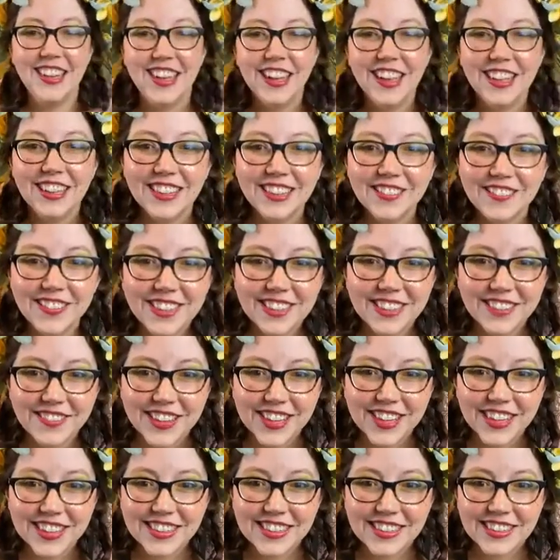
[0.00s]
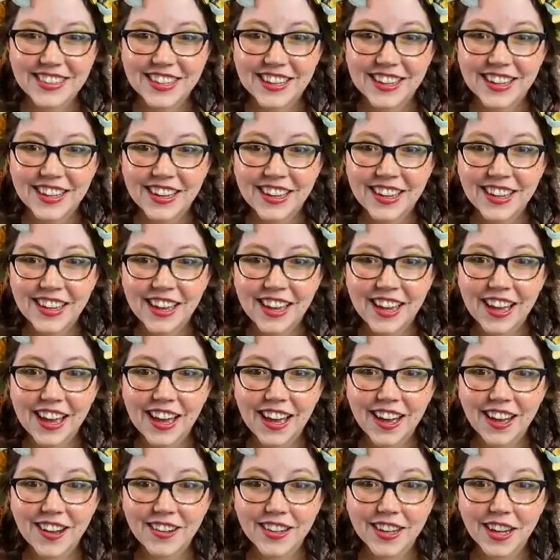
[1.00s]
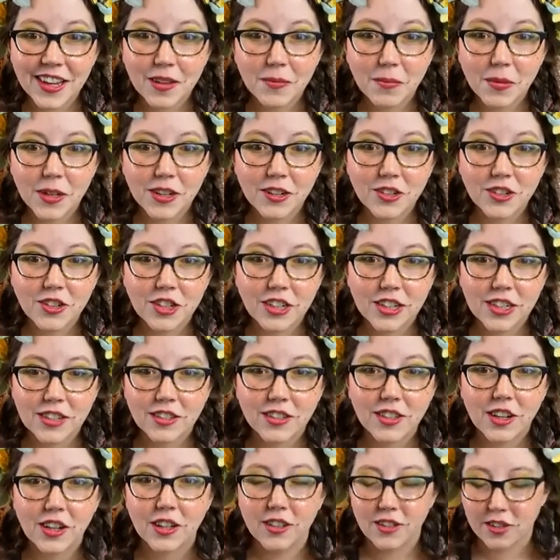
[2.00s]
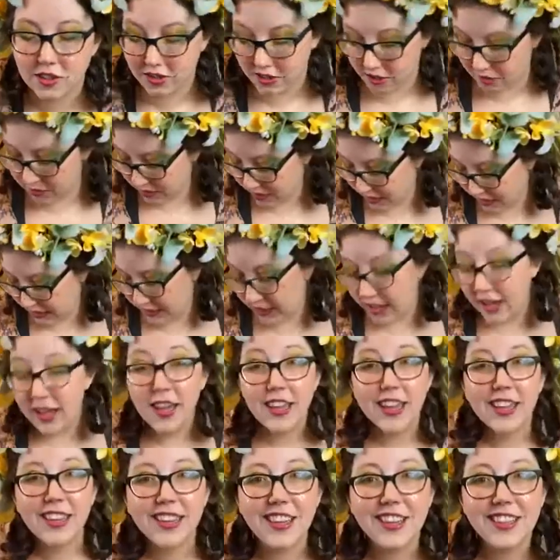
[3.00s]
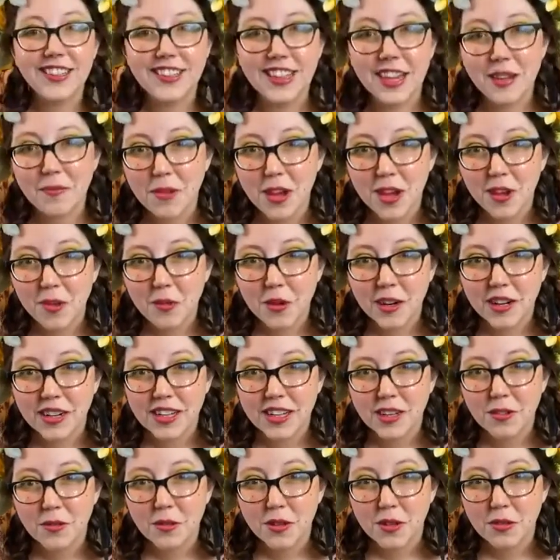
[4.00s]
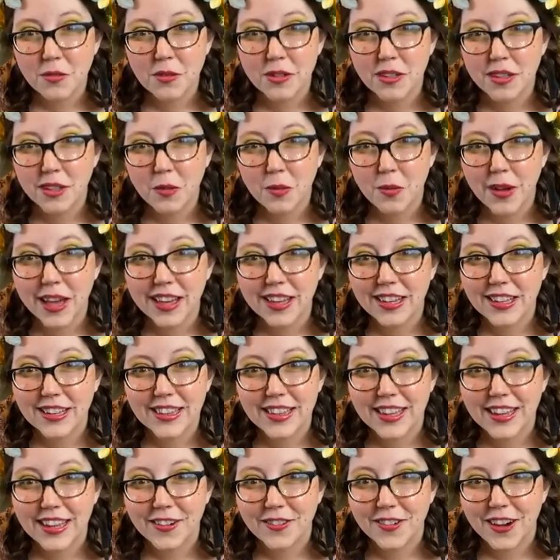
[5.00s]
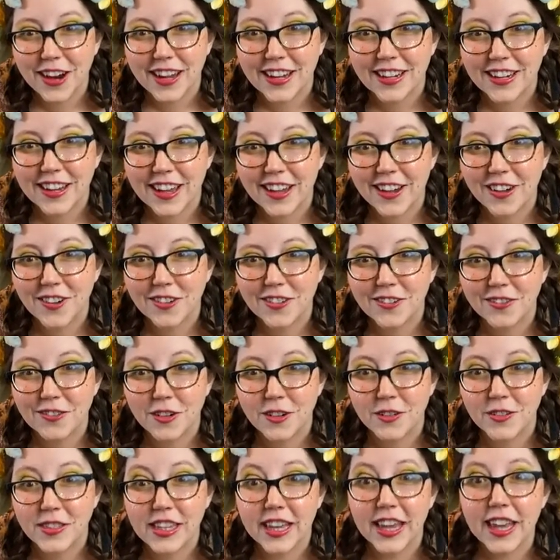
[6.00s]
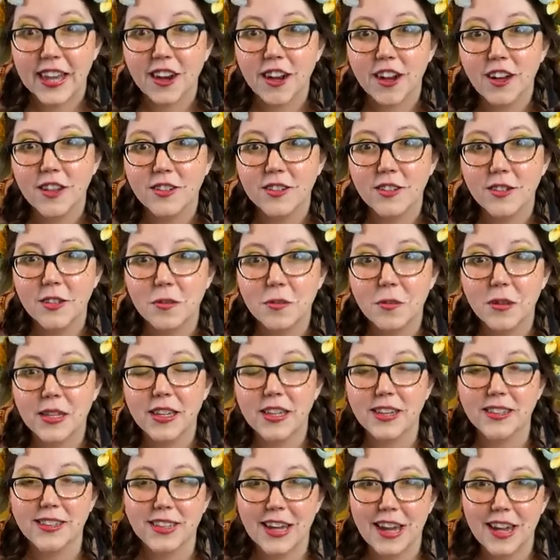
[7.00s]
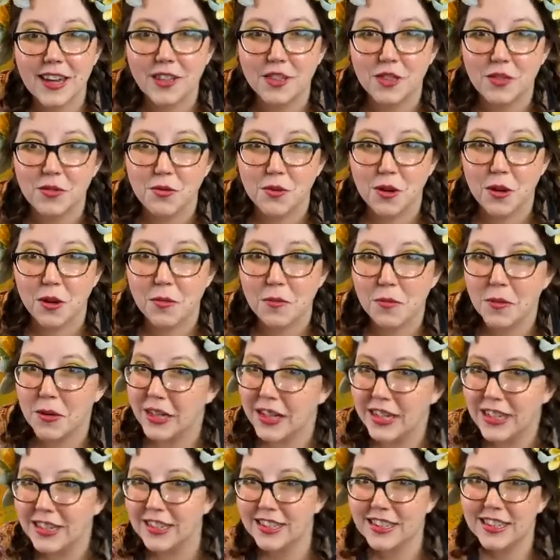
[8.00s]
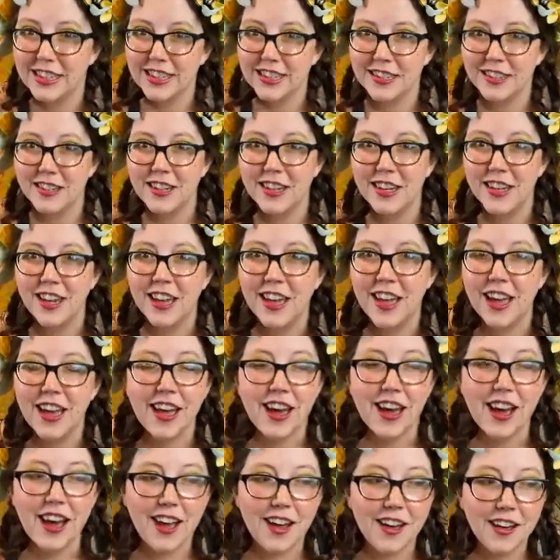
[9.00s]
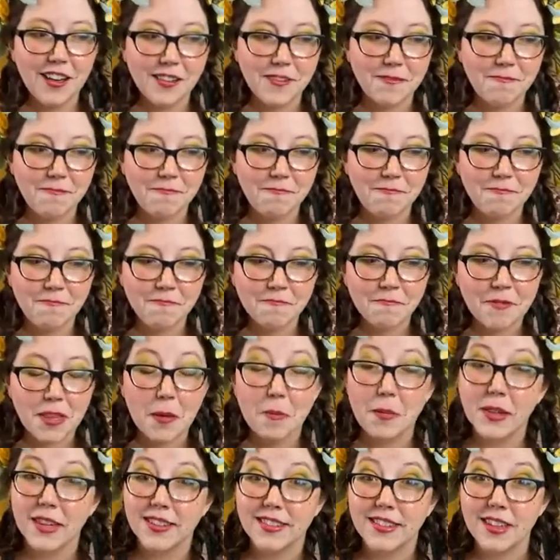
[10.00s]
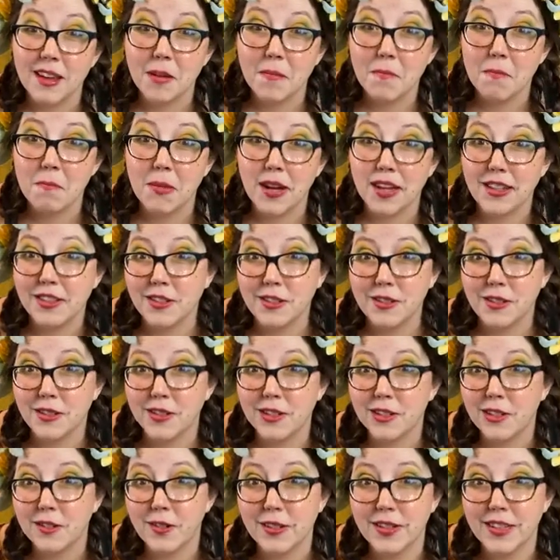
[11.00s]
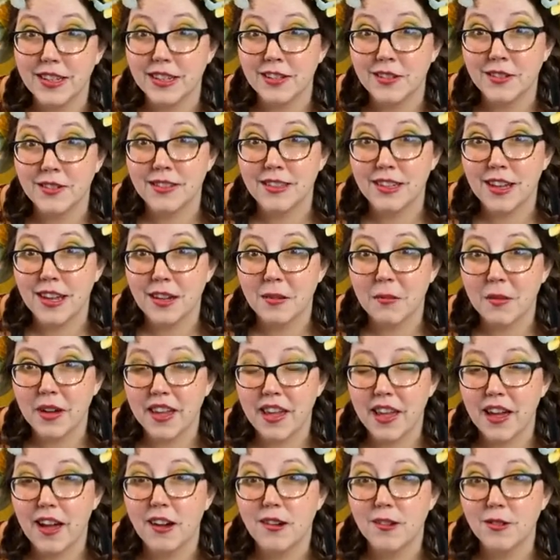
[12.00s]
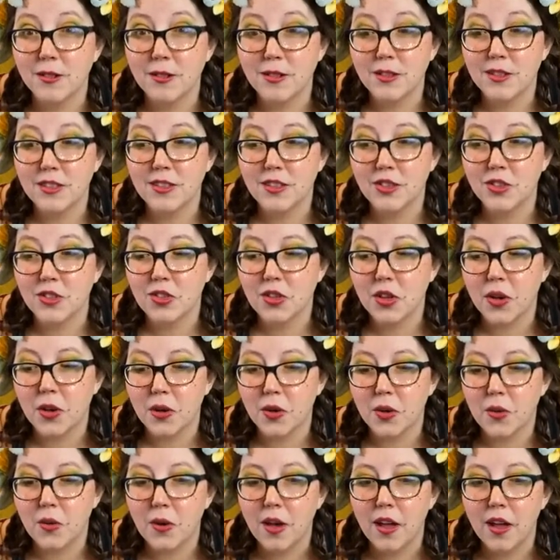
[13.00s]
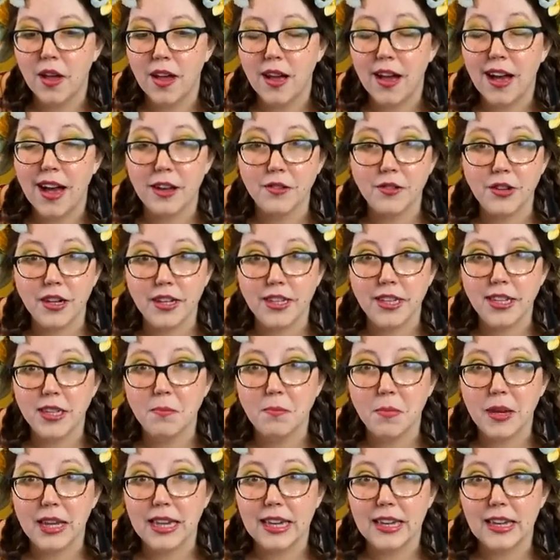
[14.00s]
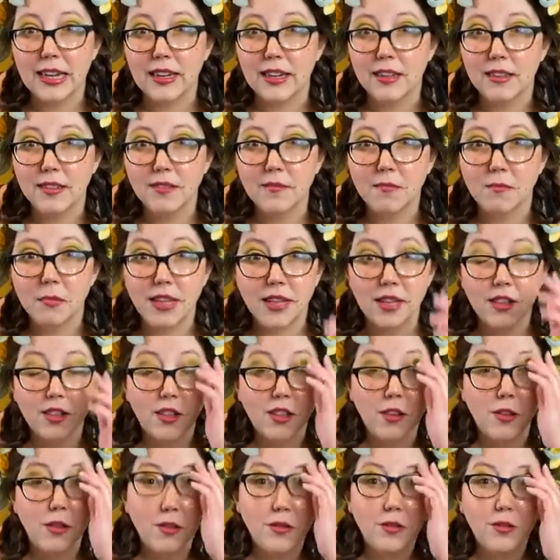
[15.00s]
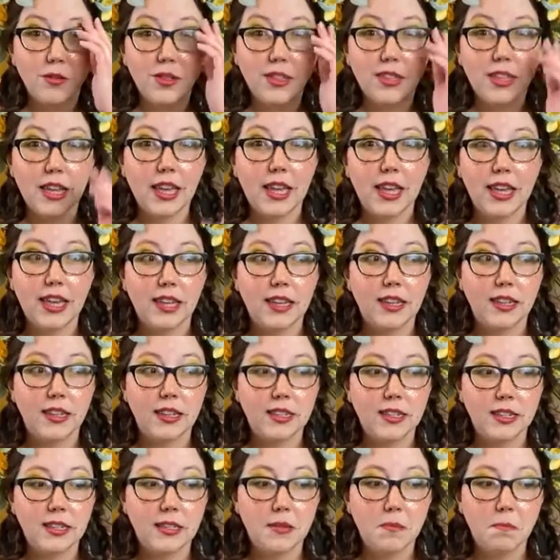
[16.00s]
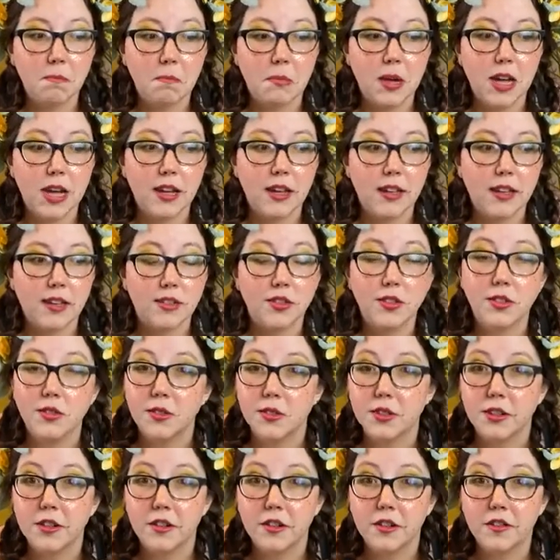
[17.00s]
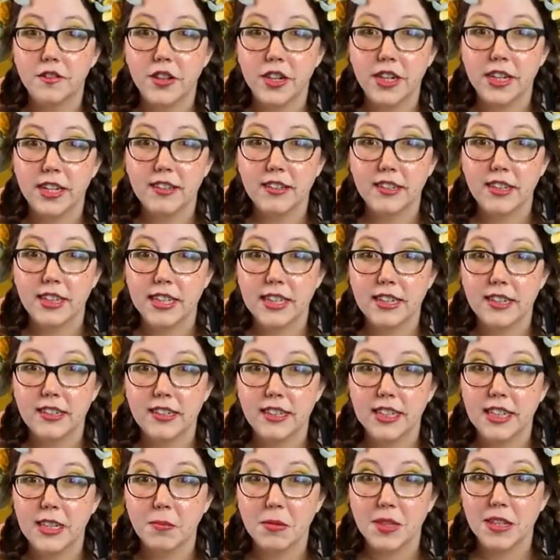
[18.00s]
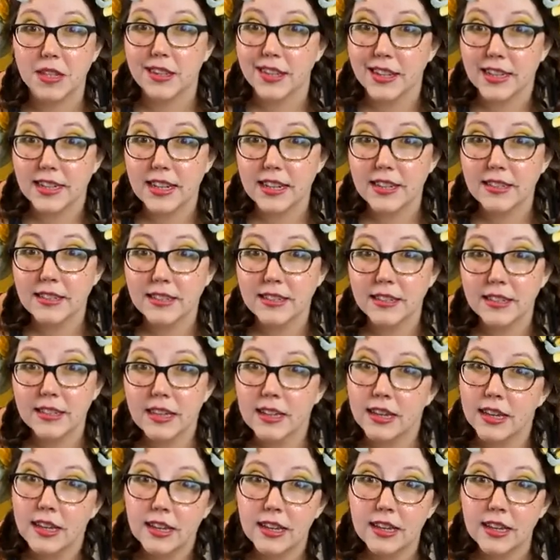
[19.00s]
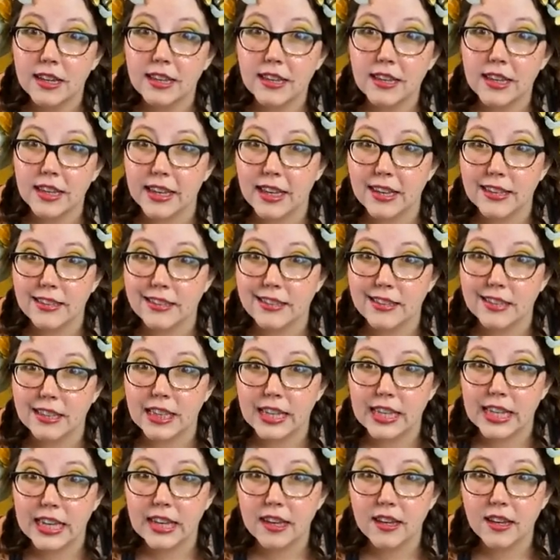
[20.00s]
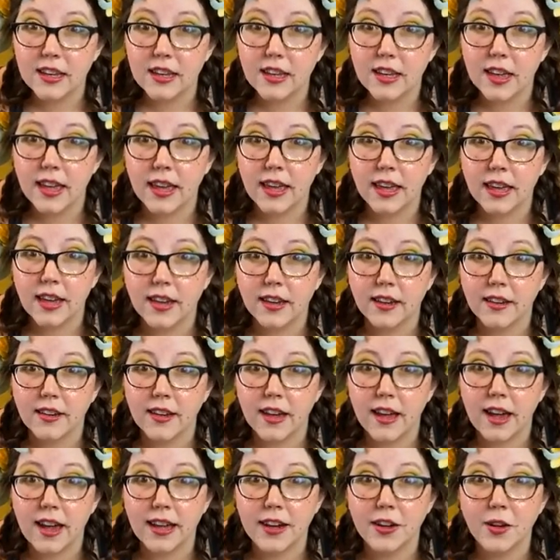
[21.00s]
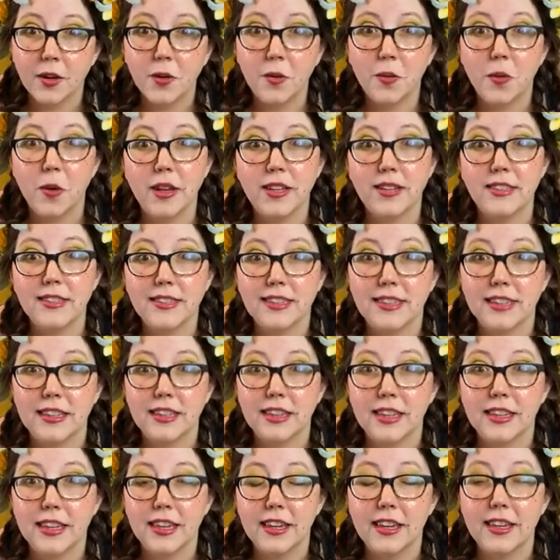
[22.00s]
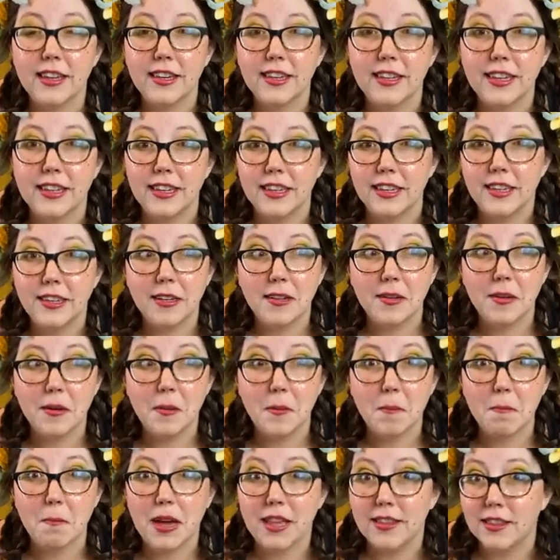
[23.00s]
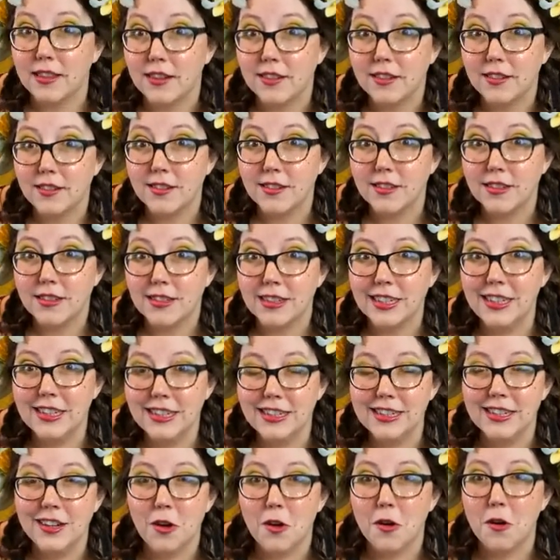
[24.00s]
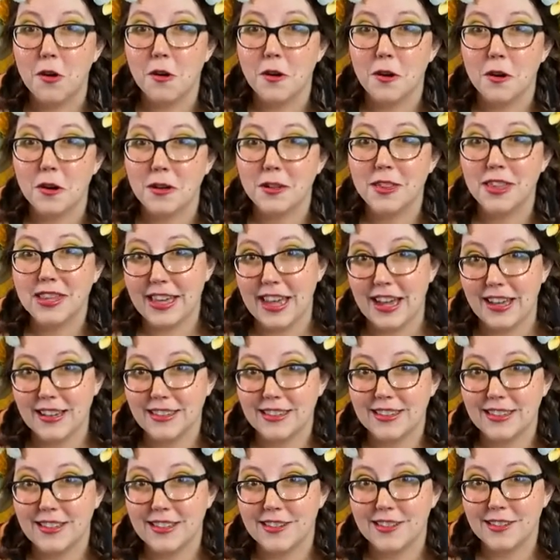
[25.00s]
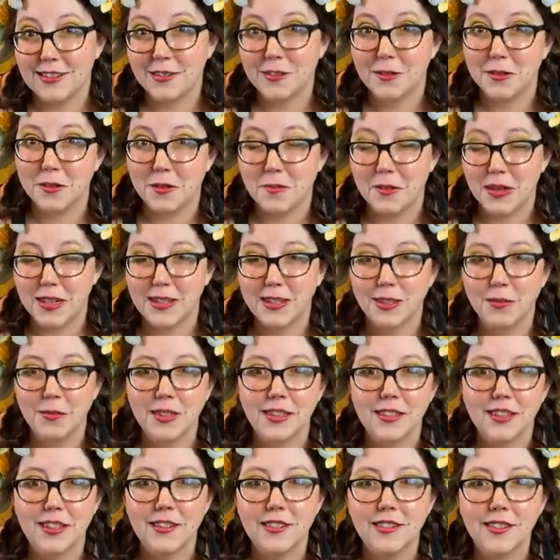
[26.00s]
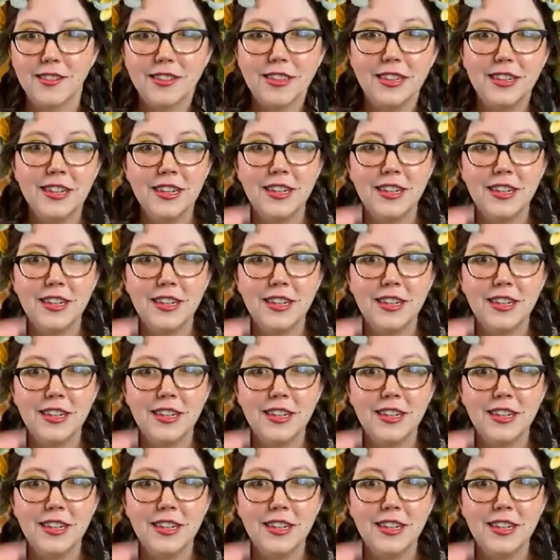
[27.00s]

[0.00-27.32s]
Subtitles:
Let me see if I can see. How come your jeans are so clean? Because I'm not working with really wet clay right now, Rosie. And also because I throw pretty clean. Because my studio is inside my house. So I try to keep my clothes and my studio very clean to keep the clay dust. Clay has silica, and I don't want silica in my lungs or the cat's lungs or my husband's lungs.